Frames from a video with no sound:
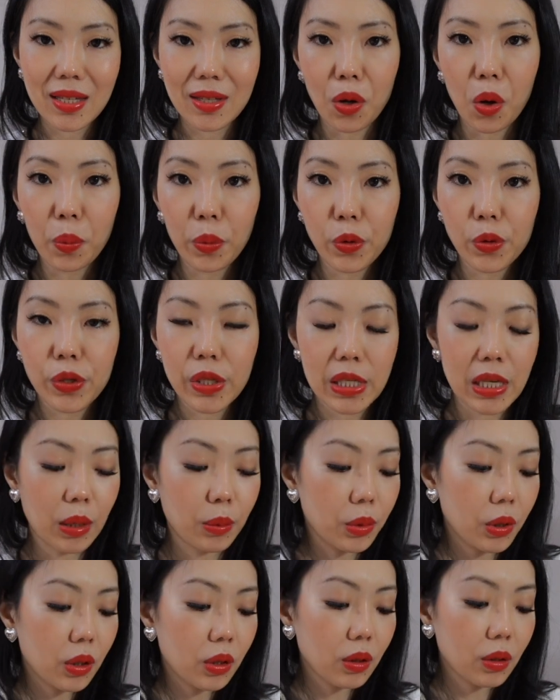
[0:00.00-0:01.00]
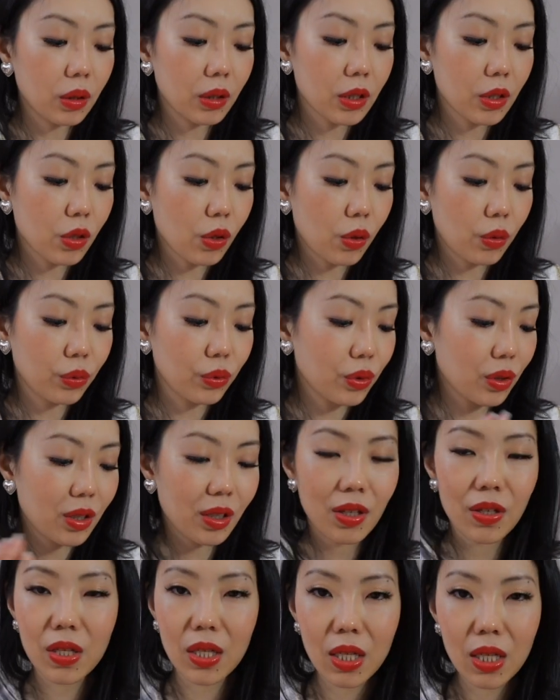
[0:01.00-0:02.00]
is almost double so
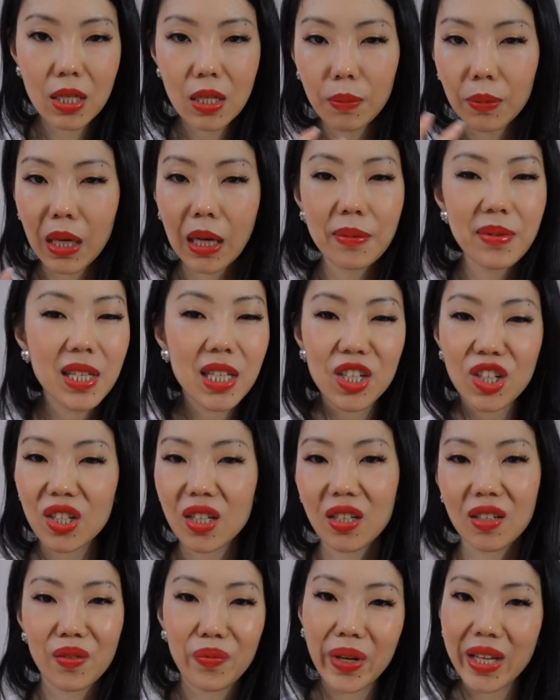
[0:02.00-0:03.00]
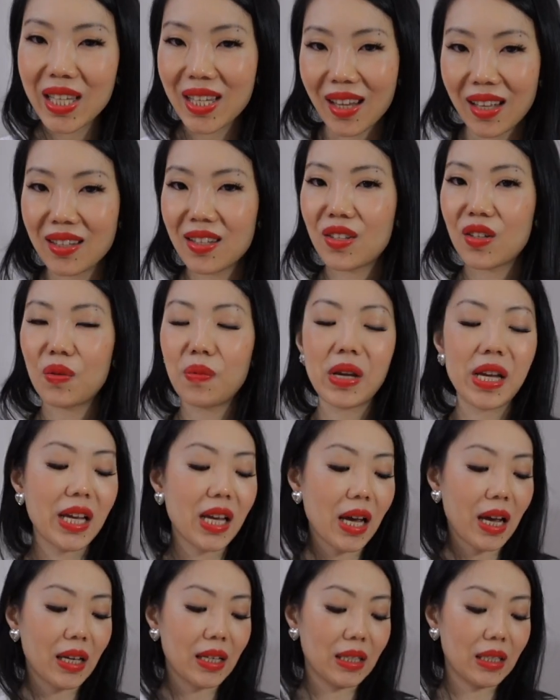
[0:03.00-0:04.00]
you see sometimes it just doesn't make sense to me
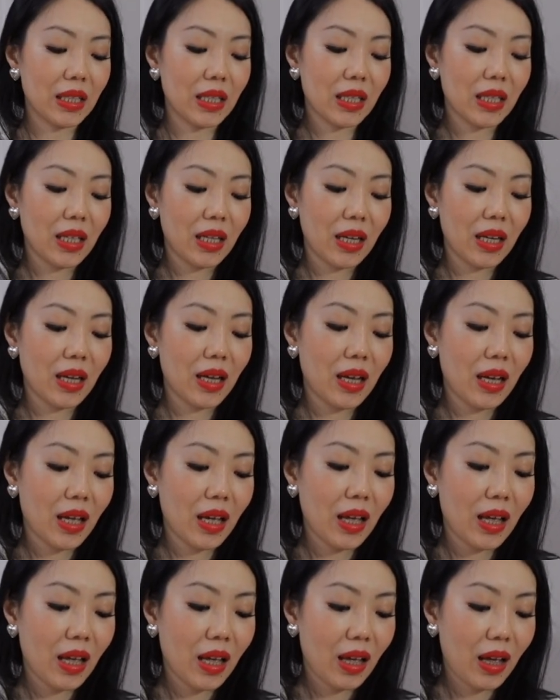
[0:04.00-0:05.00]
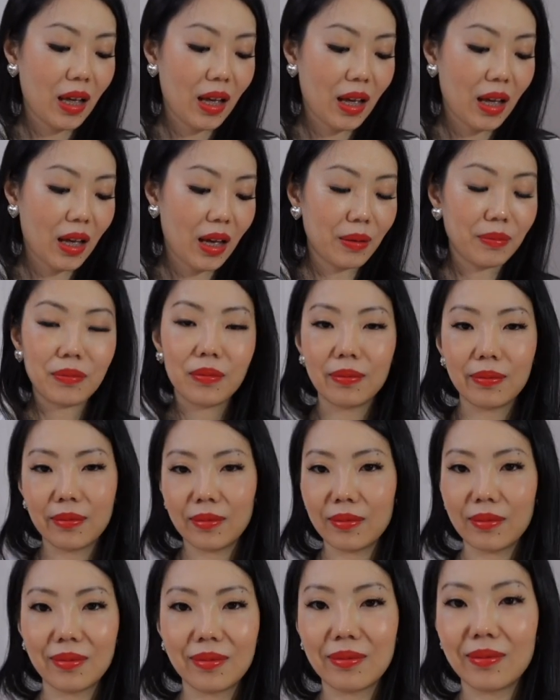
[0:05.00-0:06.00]
and i'm
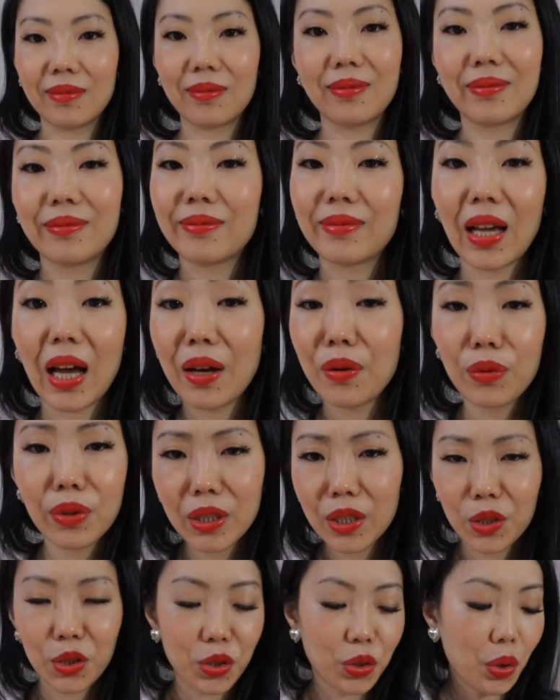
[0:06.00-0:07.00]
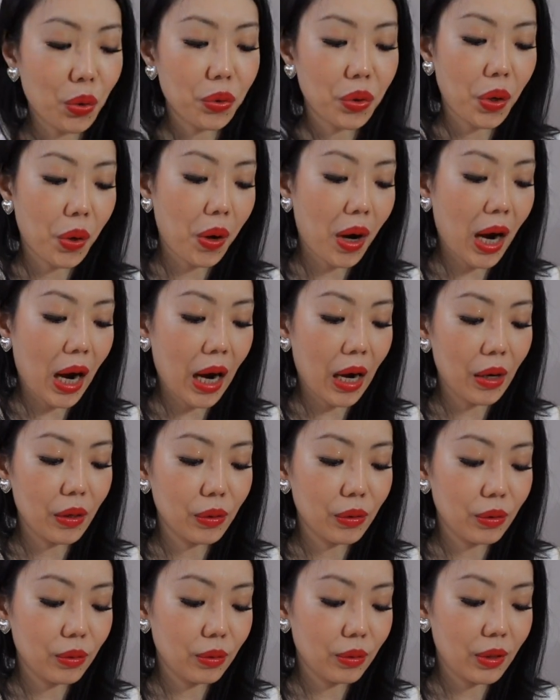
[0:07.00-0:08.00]
i really don't know
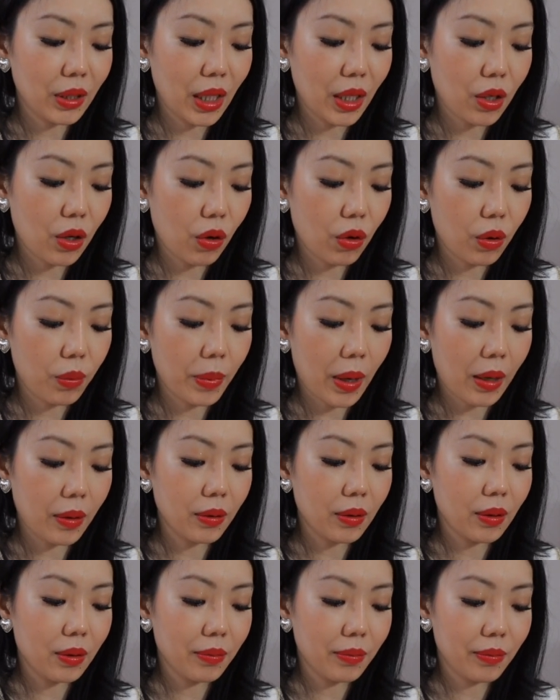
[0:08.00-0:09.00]
how they go about